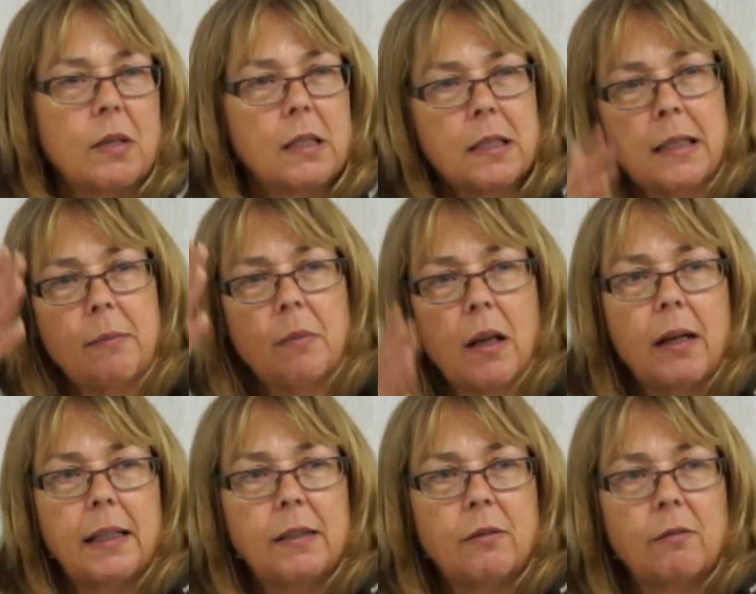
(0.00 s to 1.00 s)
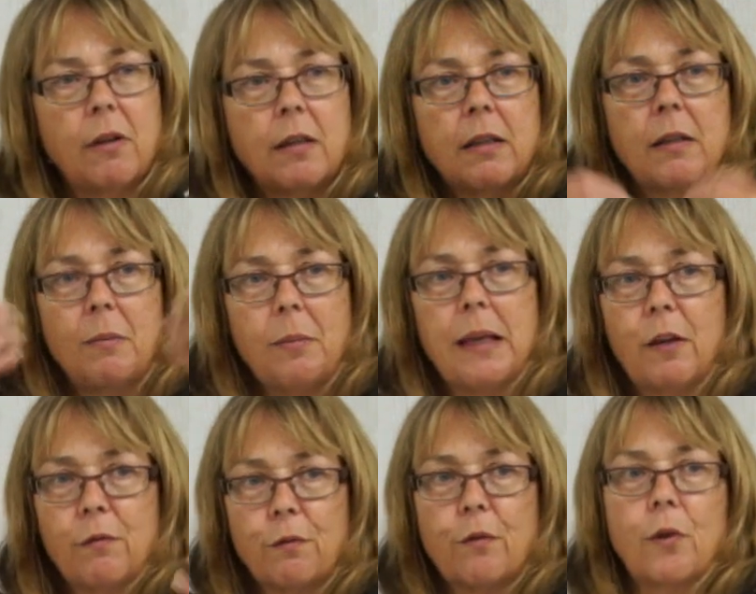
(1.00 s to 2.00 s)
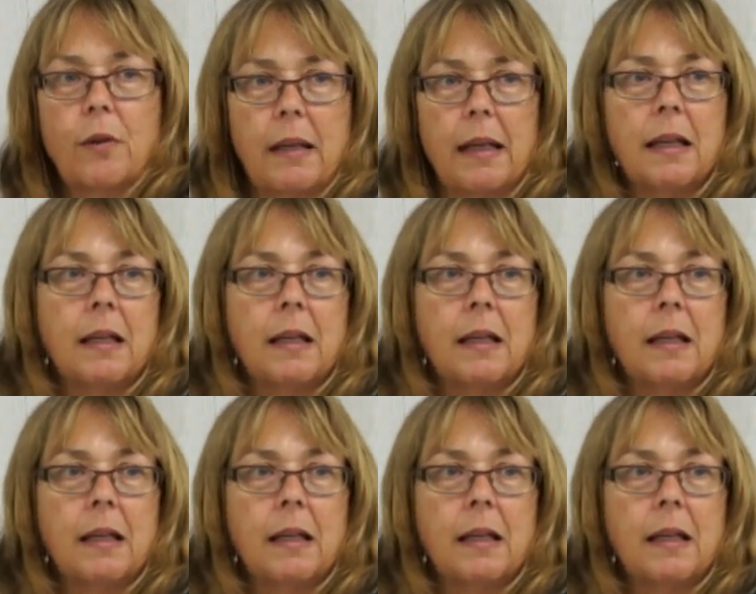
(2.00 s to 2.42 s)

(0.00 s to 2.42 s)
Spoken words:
slimline rather than big and frothy.